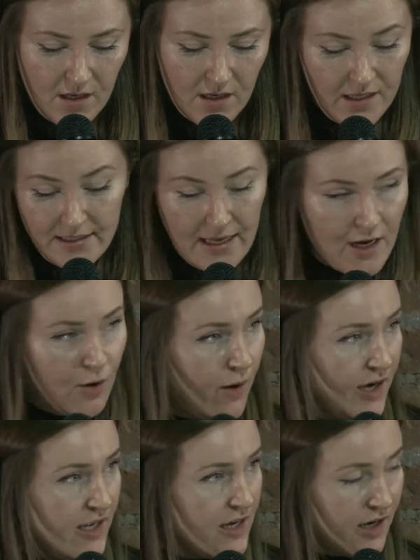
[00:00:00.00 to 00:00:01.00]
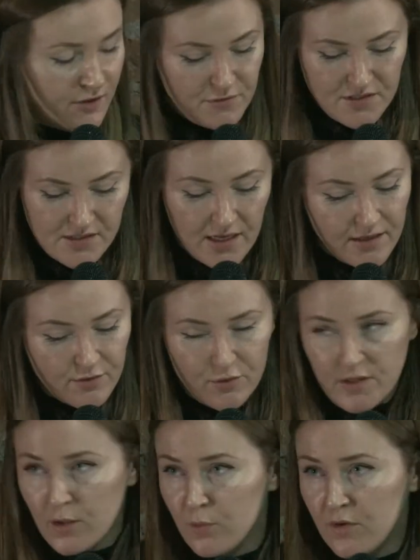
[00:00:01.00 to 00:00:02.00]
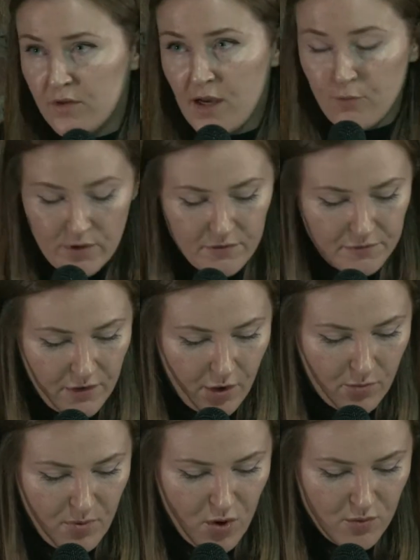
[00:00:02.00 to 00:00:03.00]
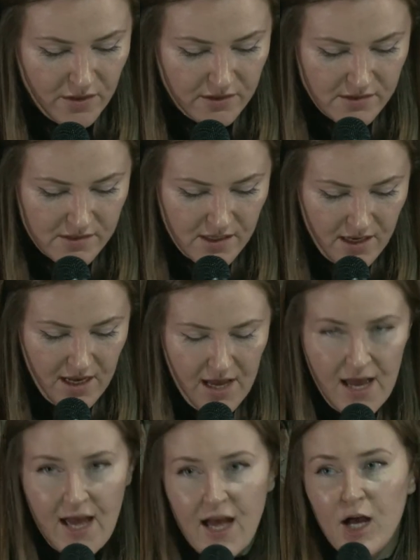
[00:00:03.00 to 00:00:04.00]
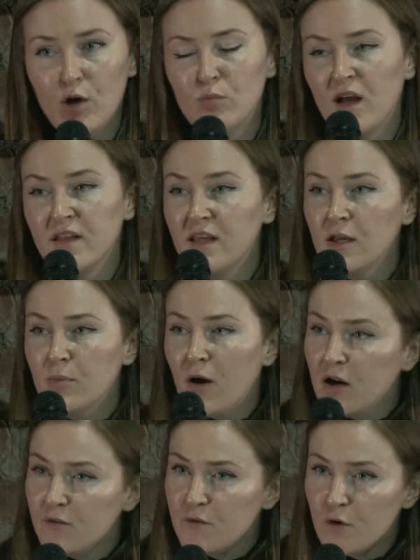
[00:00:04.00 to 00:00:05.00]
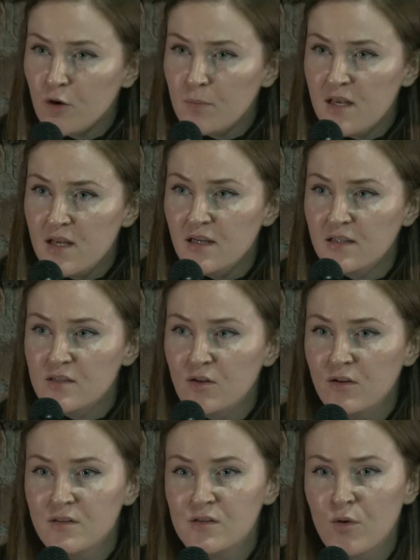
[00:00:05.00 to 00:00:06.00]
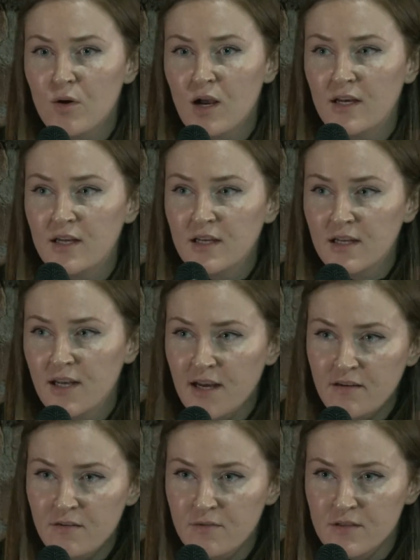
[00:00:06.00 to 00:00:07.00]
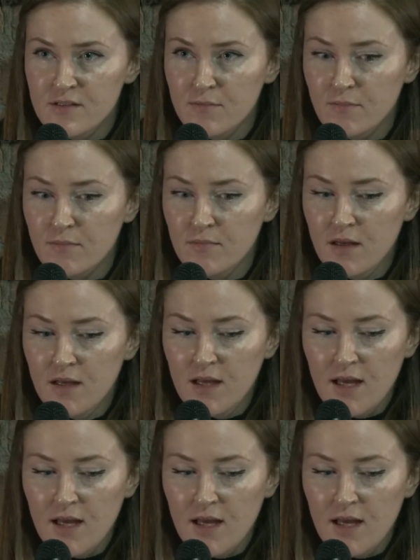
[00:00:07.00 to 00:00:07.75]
allow any kind of dissent, or they would get rid of their opponents. I think part of their appeal is also a kind of collectivism.